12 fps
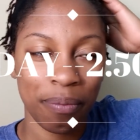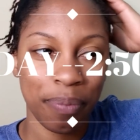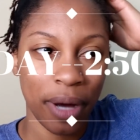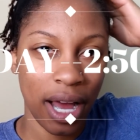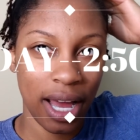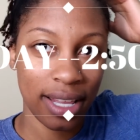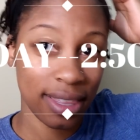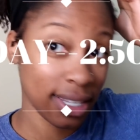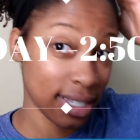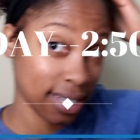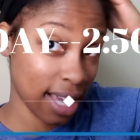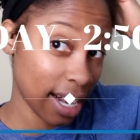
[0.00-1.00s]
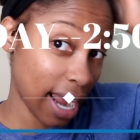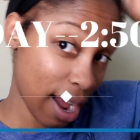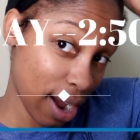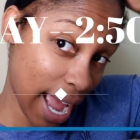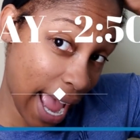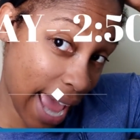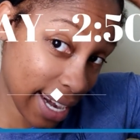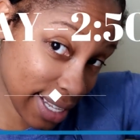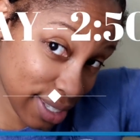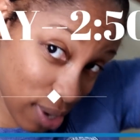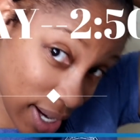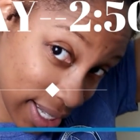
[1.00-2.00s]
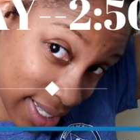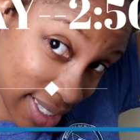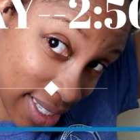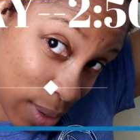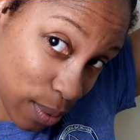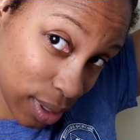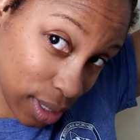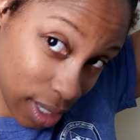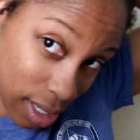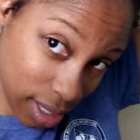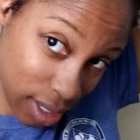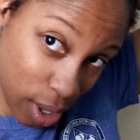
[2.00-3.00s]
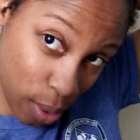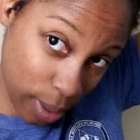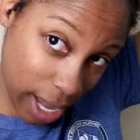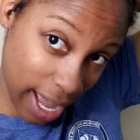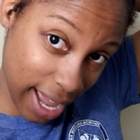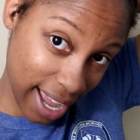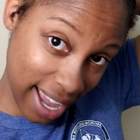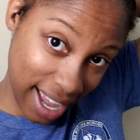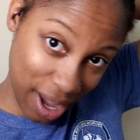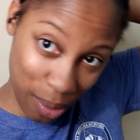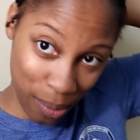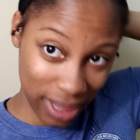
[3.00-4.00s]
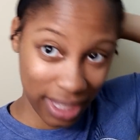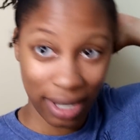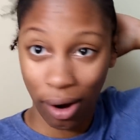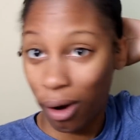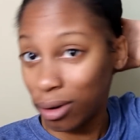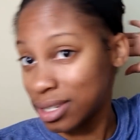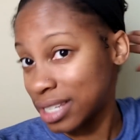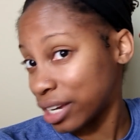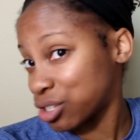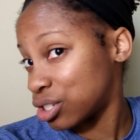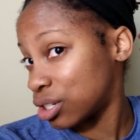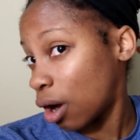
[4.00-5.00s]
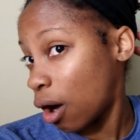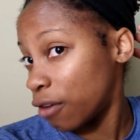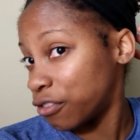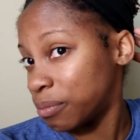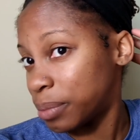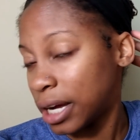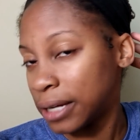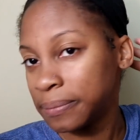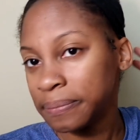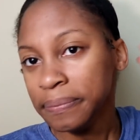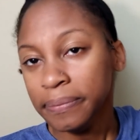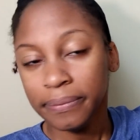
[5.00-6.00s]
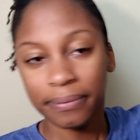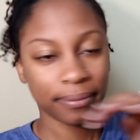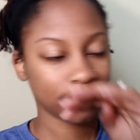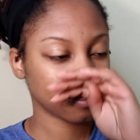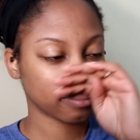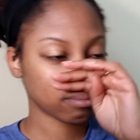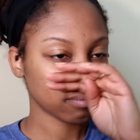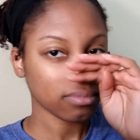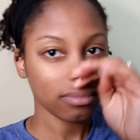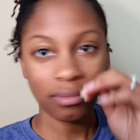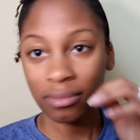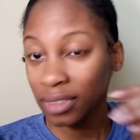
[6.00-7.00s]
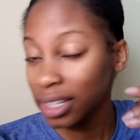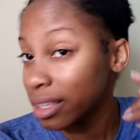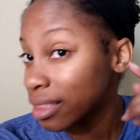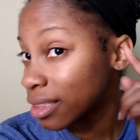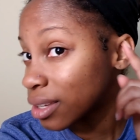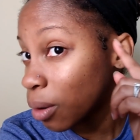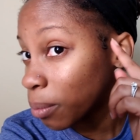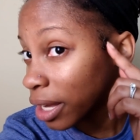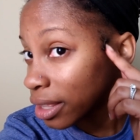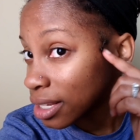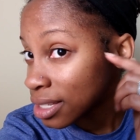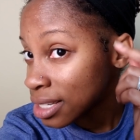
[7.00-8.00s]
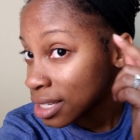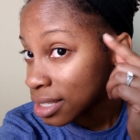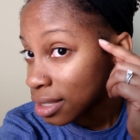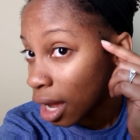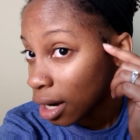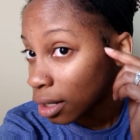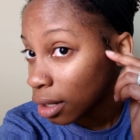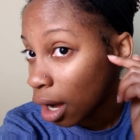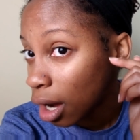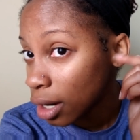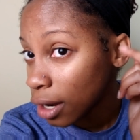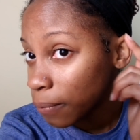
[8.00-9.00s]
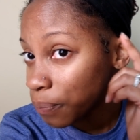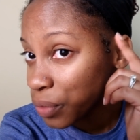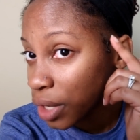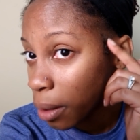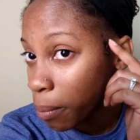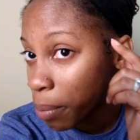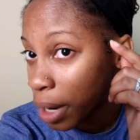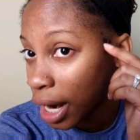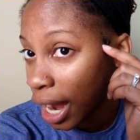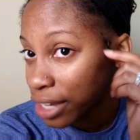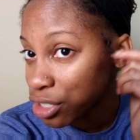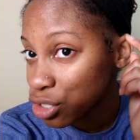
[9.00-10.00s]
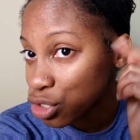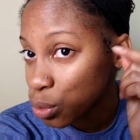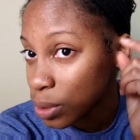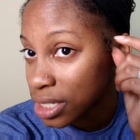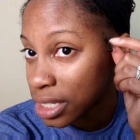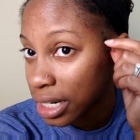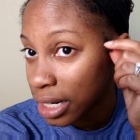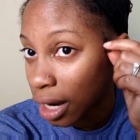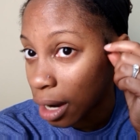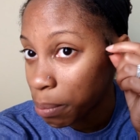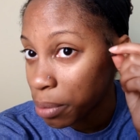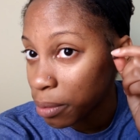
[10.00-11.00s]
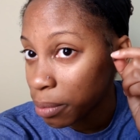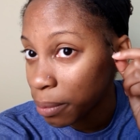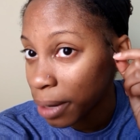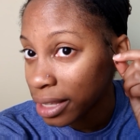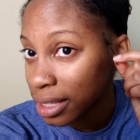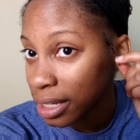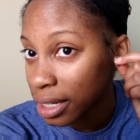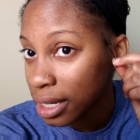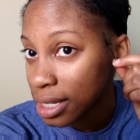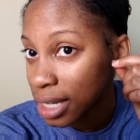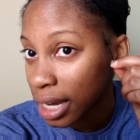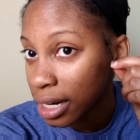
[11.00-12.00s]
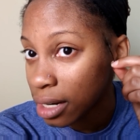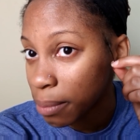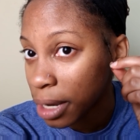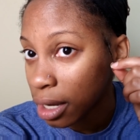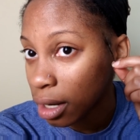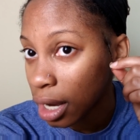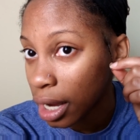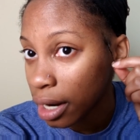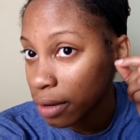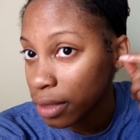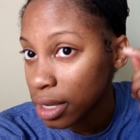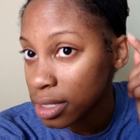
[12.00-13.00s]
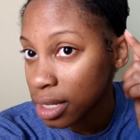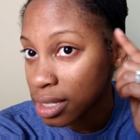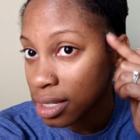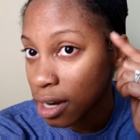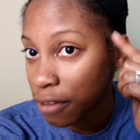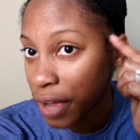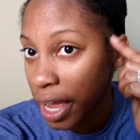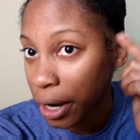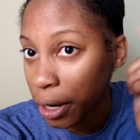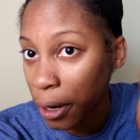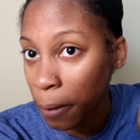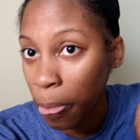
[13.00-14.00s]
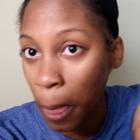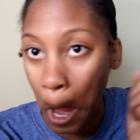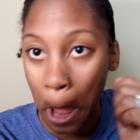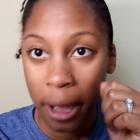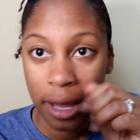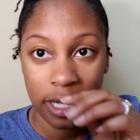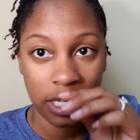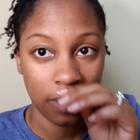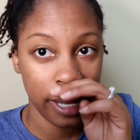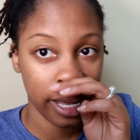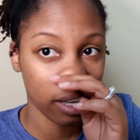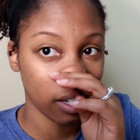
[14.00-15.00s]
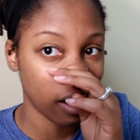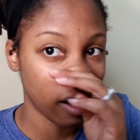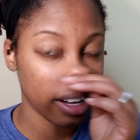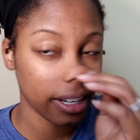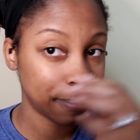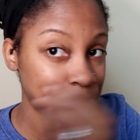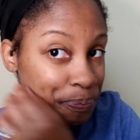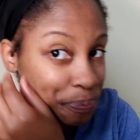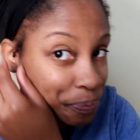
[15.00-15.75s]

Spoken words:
But this is kind of how I had it, so I could sew and look okay with it all sectioned off, but don't mind this. This is not a lock, but I just twisted it up. But my thing is, I need to make a lock out of this. It's enough hair to make a lock.